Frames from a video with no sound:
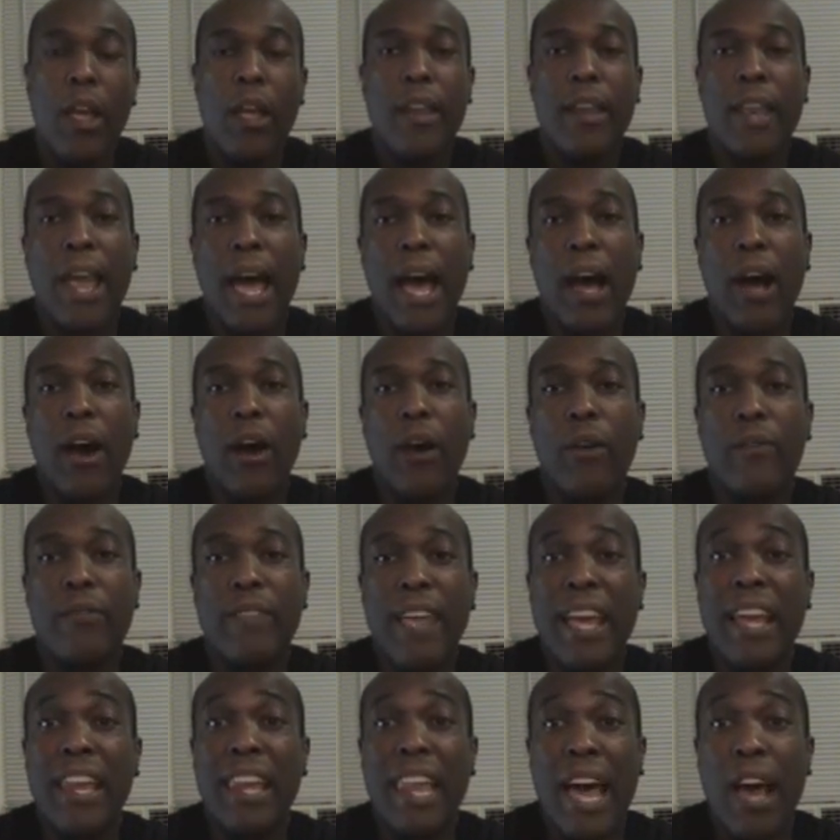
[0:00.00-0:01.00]
Now,
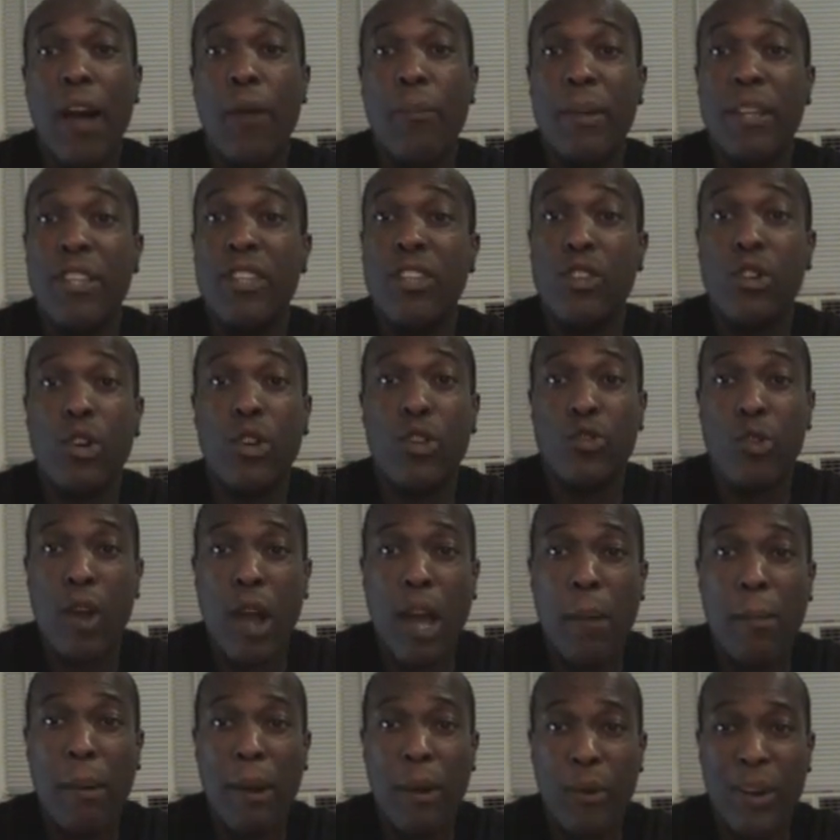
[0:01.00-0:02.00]
they allow me to do a
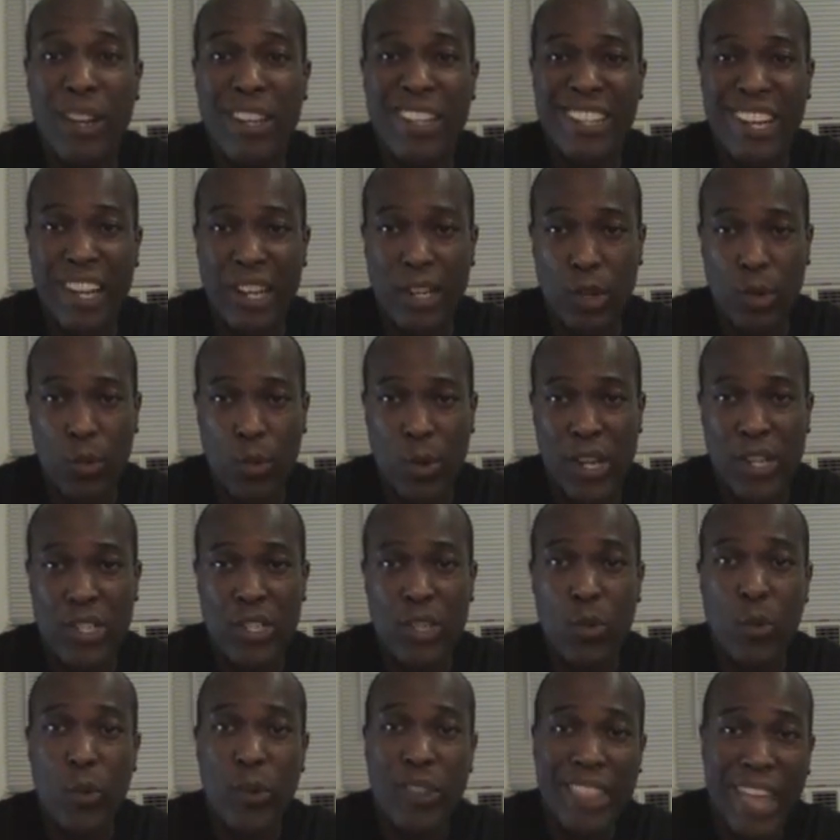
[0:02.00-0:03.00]
trial by written
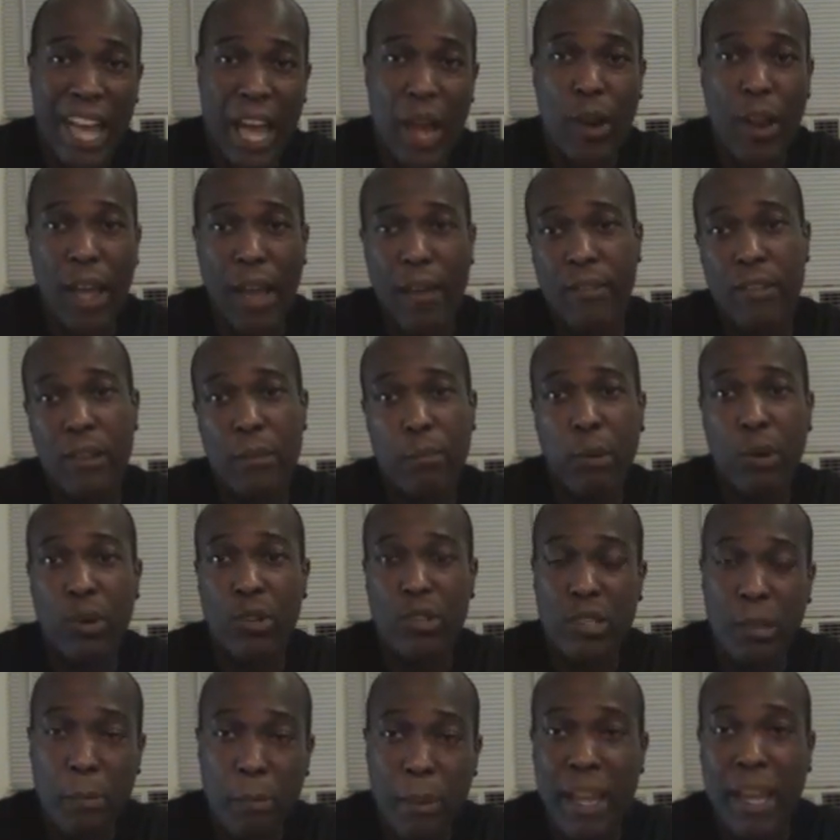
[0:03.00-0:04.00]
declaration without having to
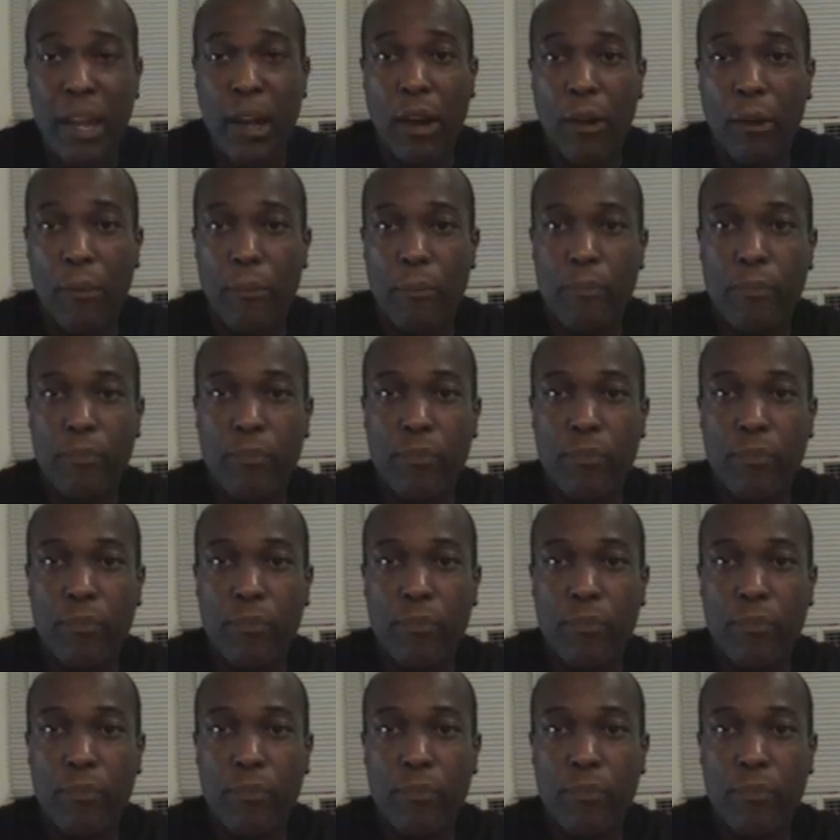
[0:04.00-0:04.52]
post a bail.